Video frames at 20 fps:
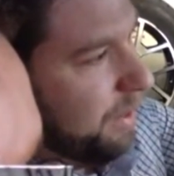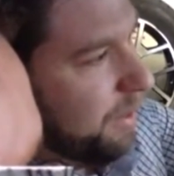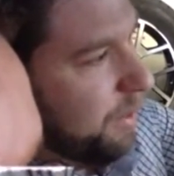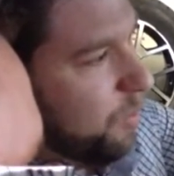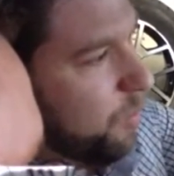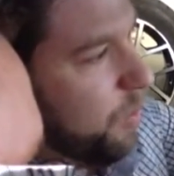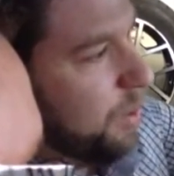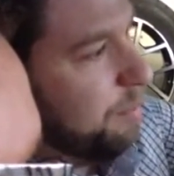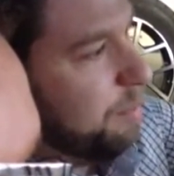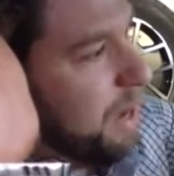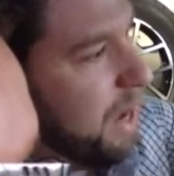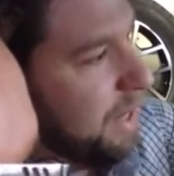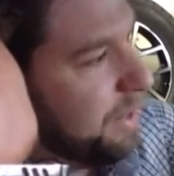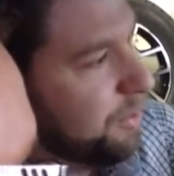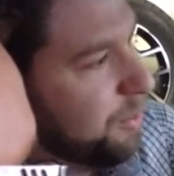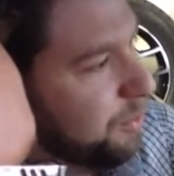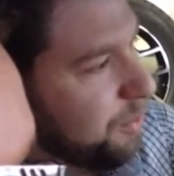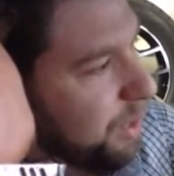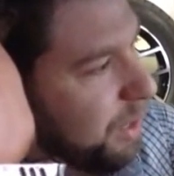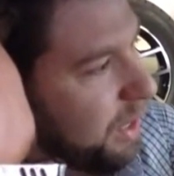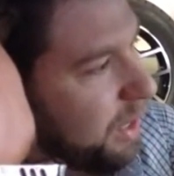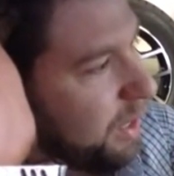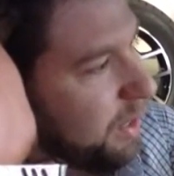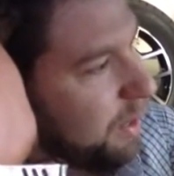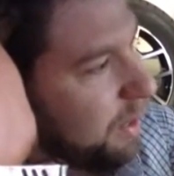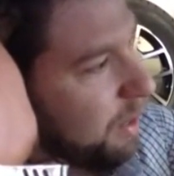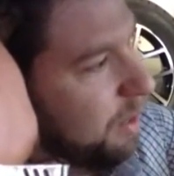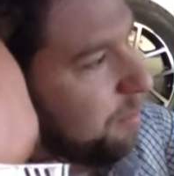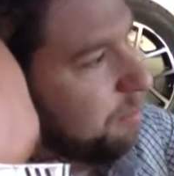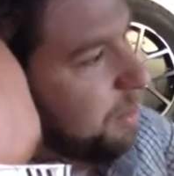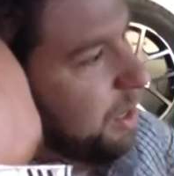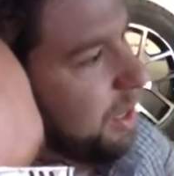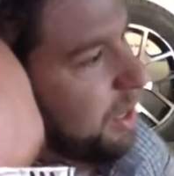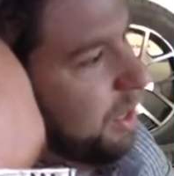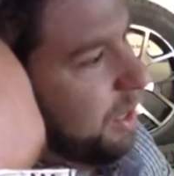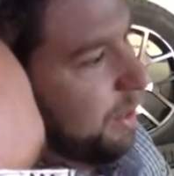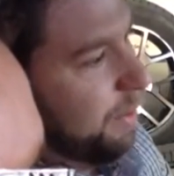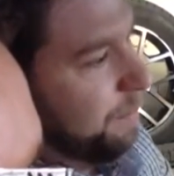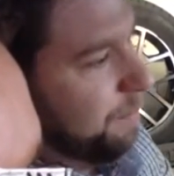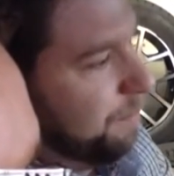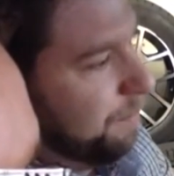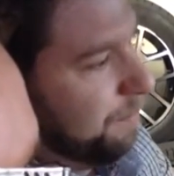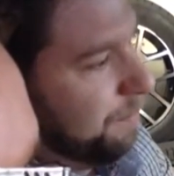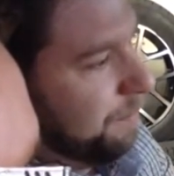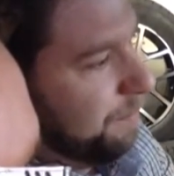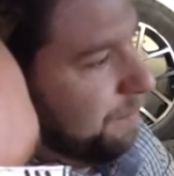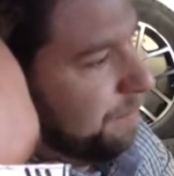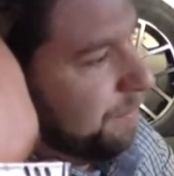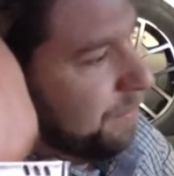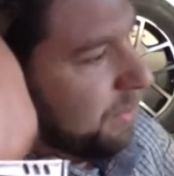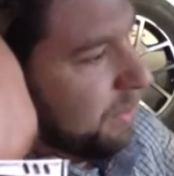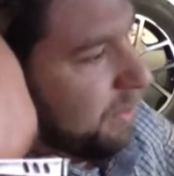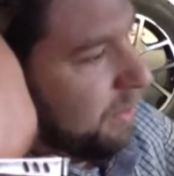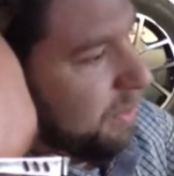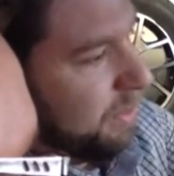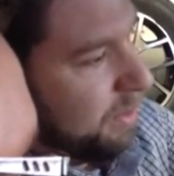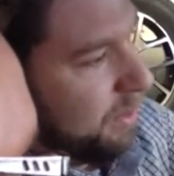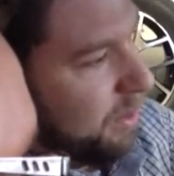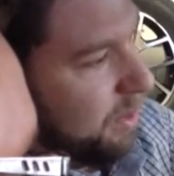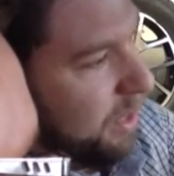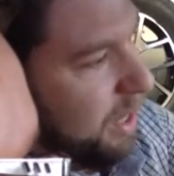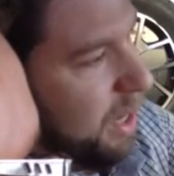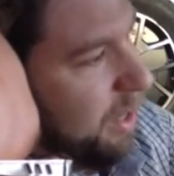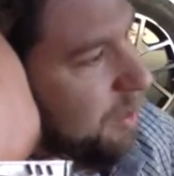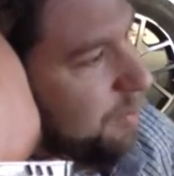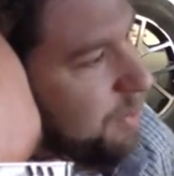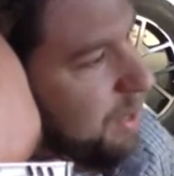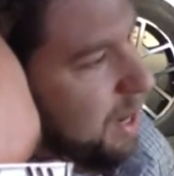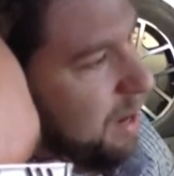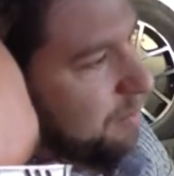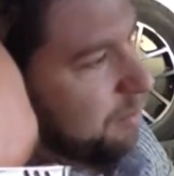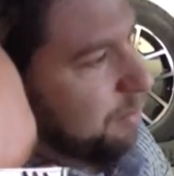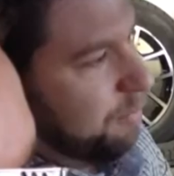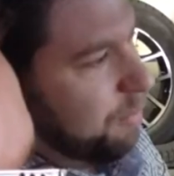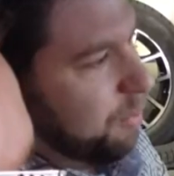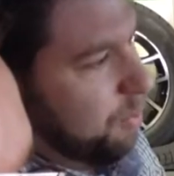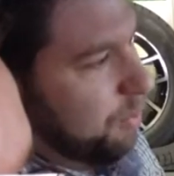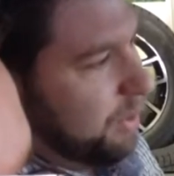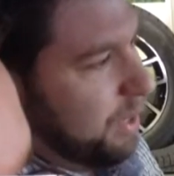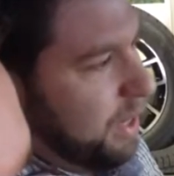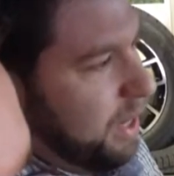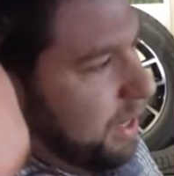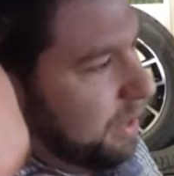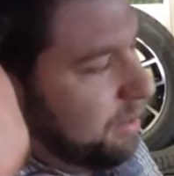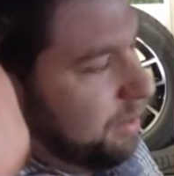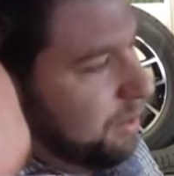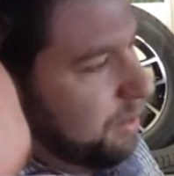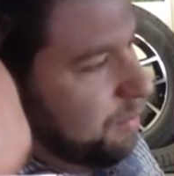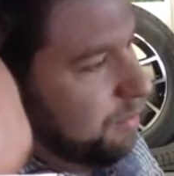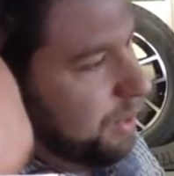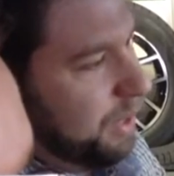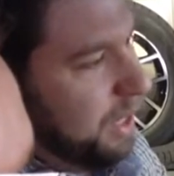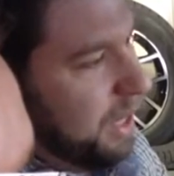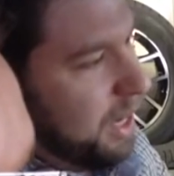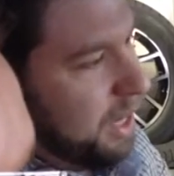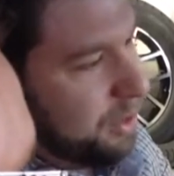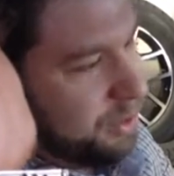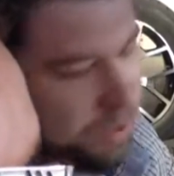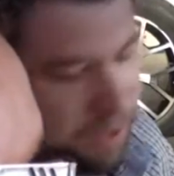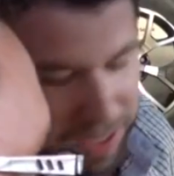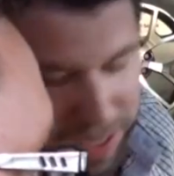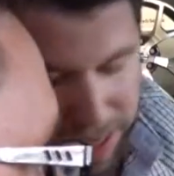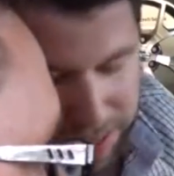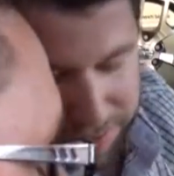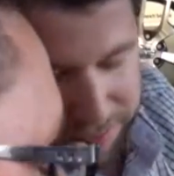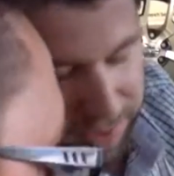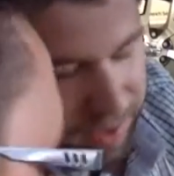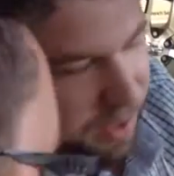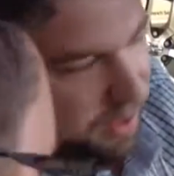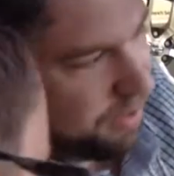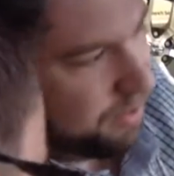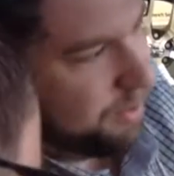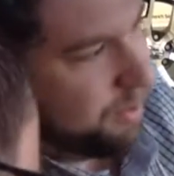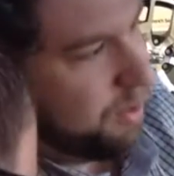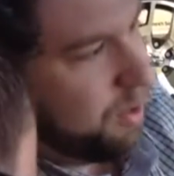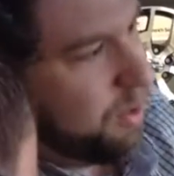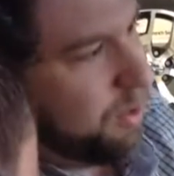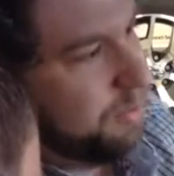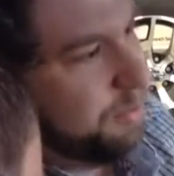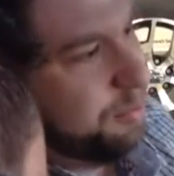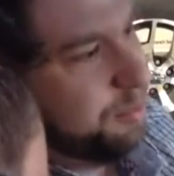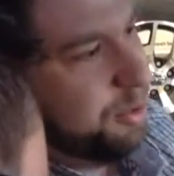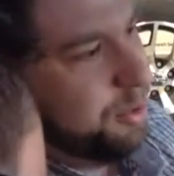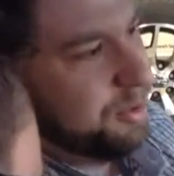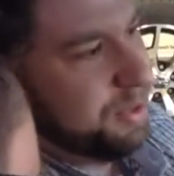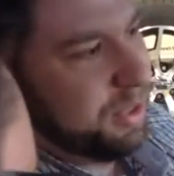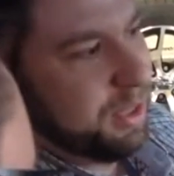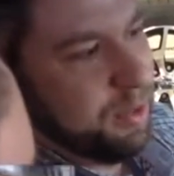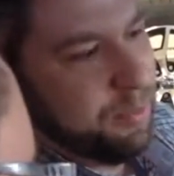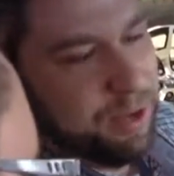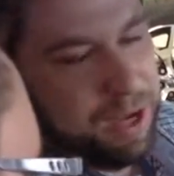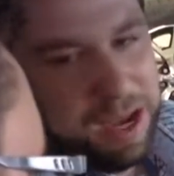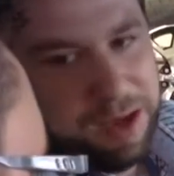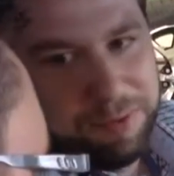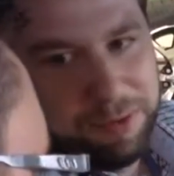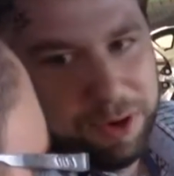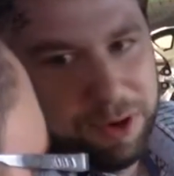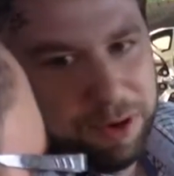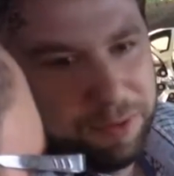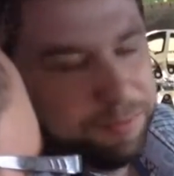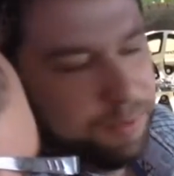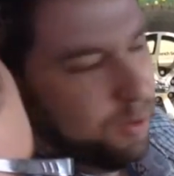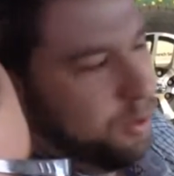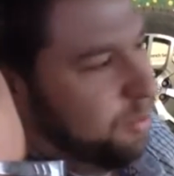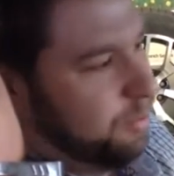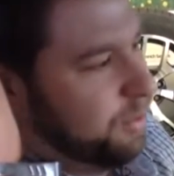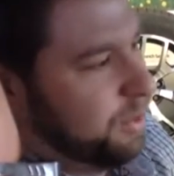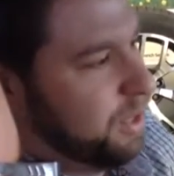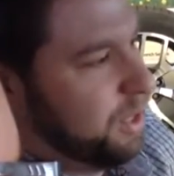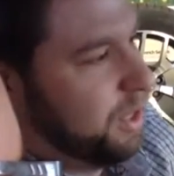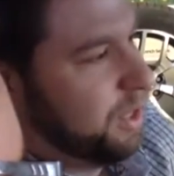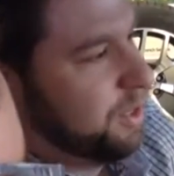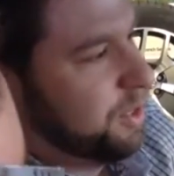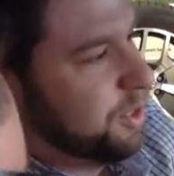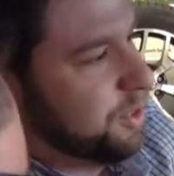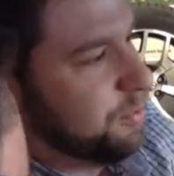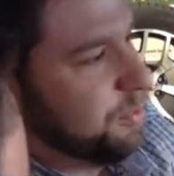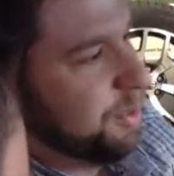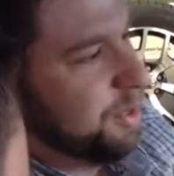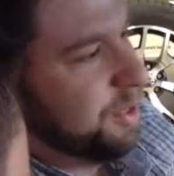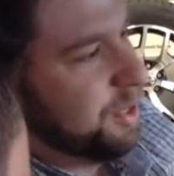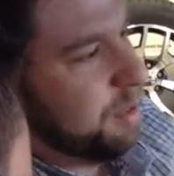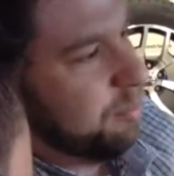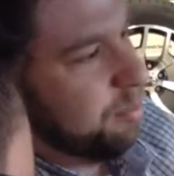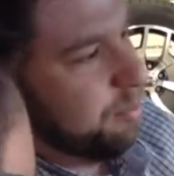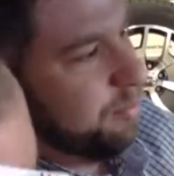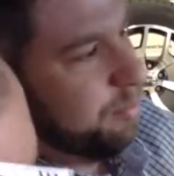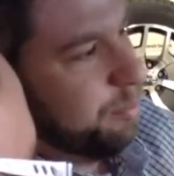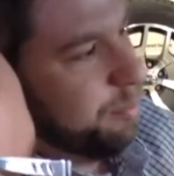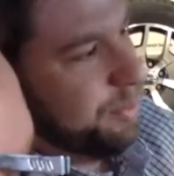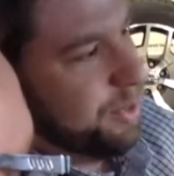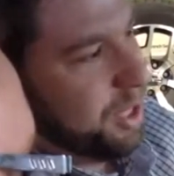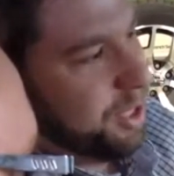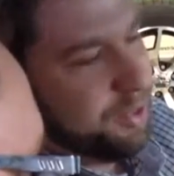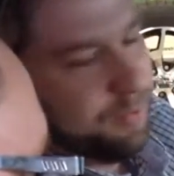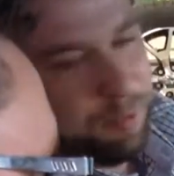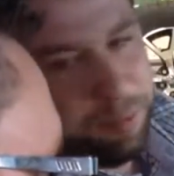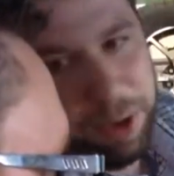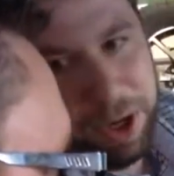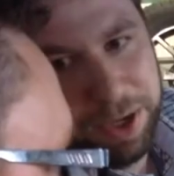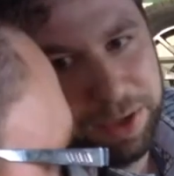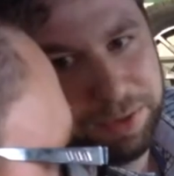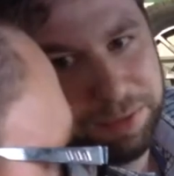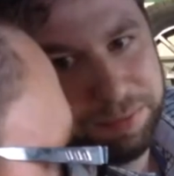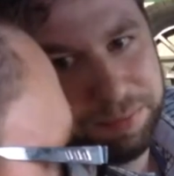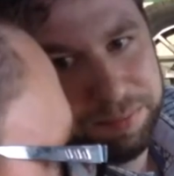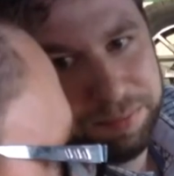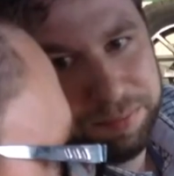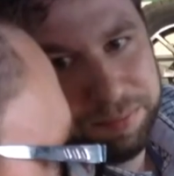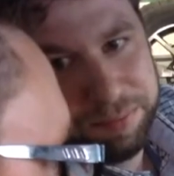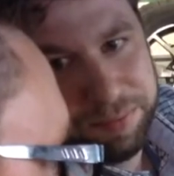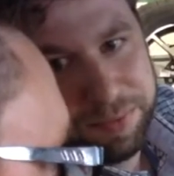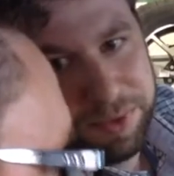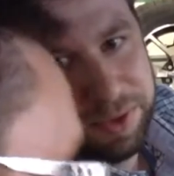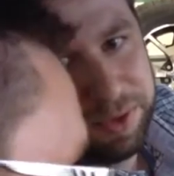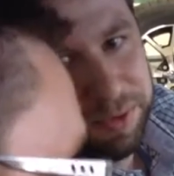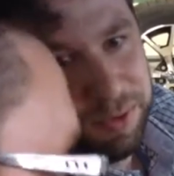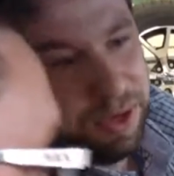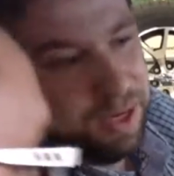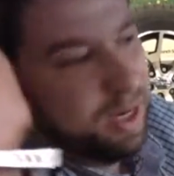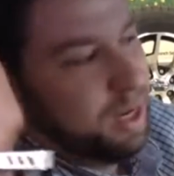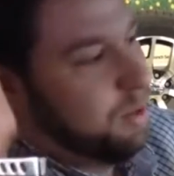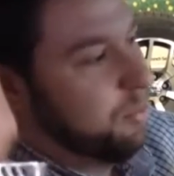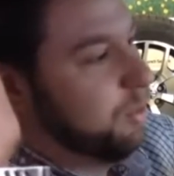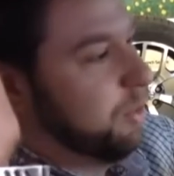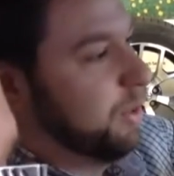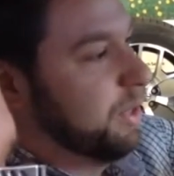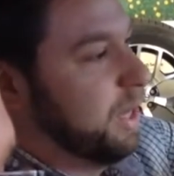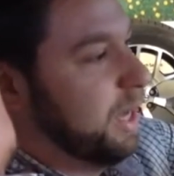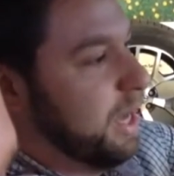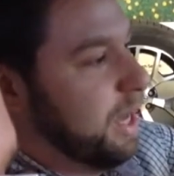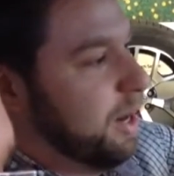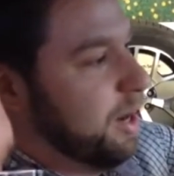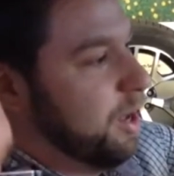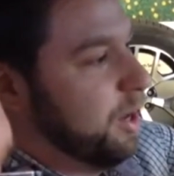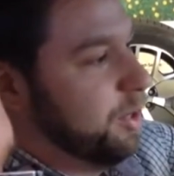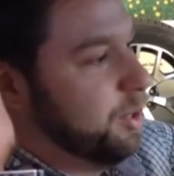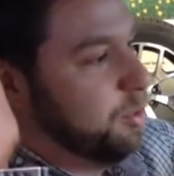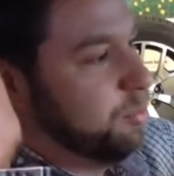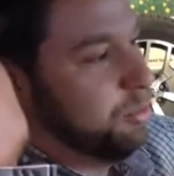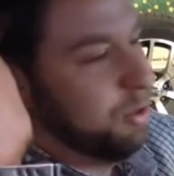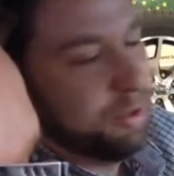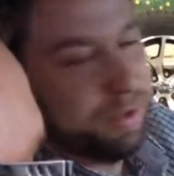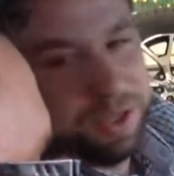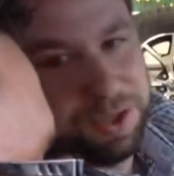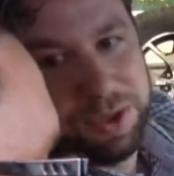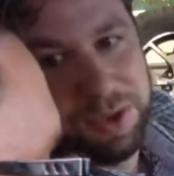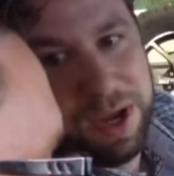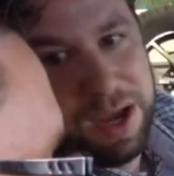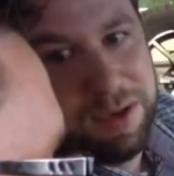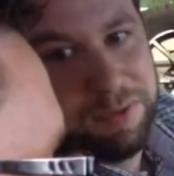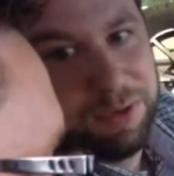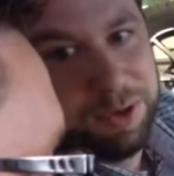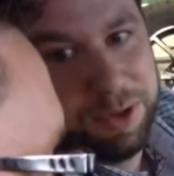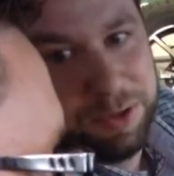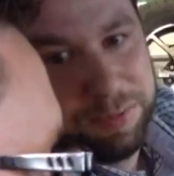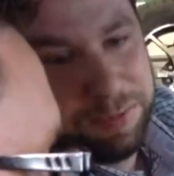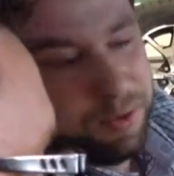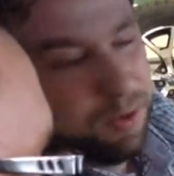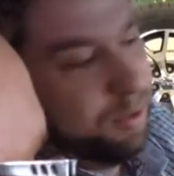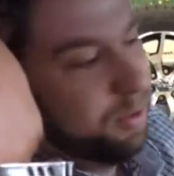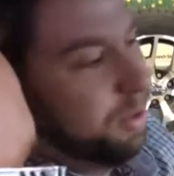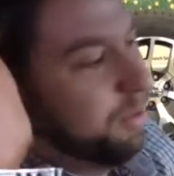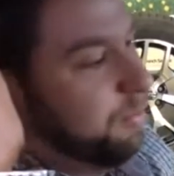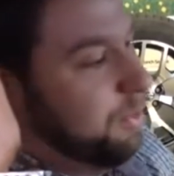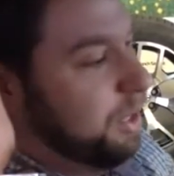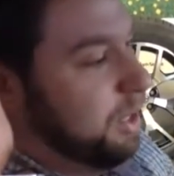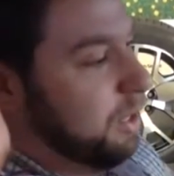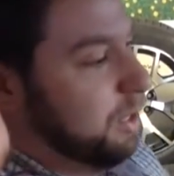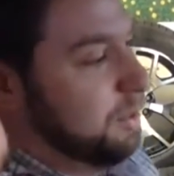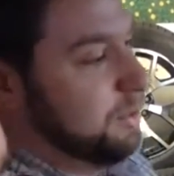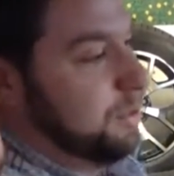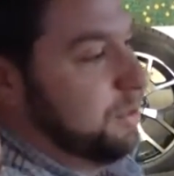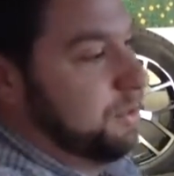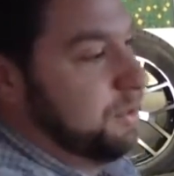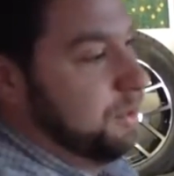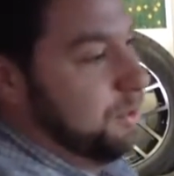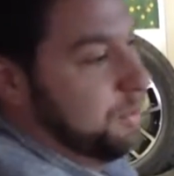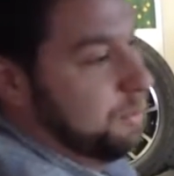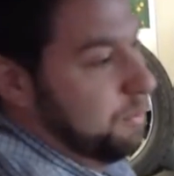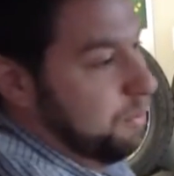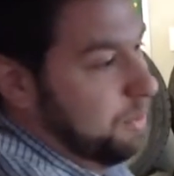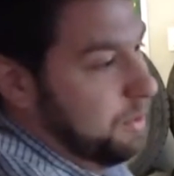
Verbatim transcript: going back to the media, now that we have our phone connected, we can actually access all of the music that we have on our phone just with a touch of, touch of a button. So right now we're looking at an audiobook that you have on your phone that we can listen to.